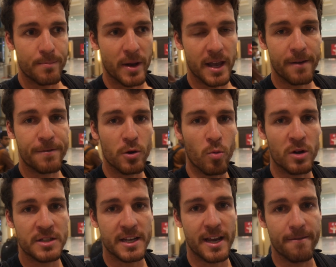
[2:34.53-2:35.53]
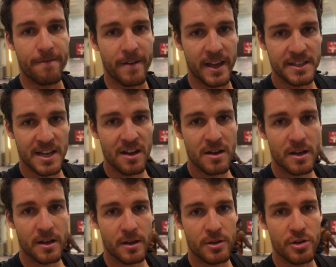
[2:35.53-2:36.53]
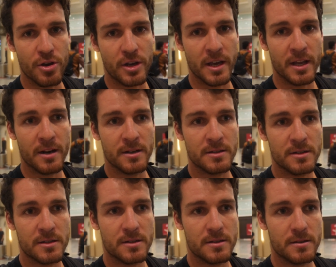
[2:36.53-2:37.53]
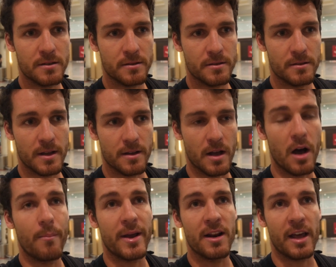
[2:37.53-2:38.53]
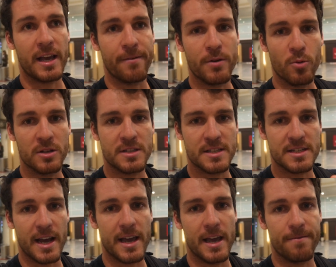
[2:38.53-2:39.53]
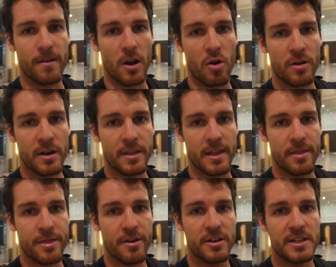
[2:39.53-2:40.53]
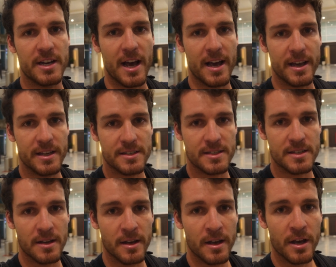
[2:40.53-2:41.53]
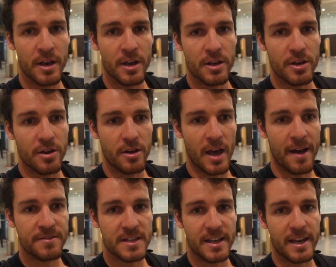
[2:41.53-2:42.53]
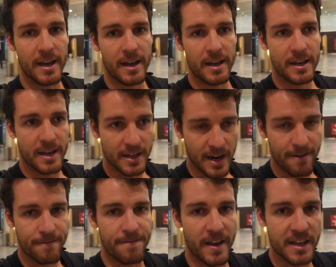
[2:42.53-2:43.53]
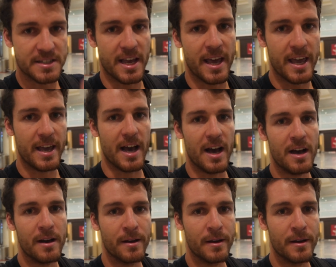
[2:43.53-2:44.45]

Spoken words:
But if you want to get a visa, you can, if you want to stay here for longer than 30 days, you have to get a visa here.